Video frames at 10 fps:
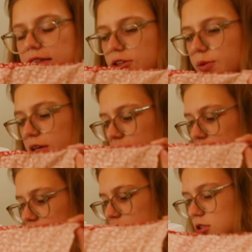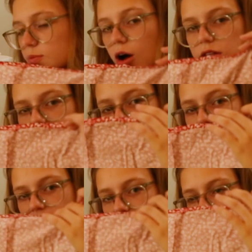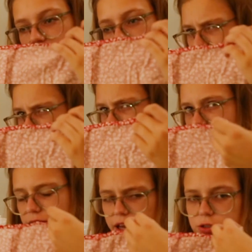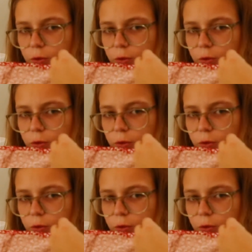little bit smaller, less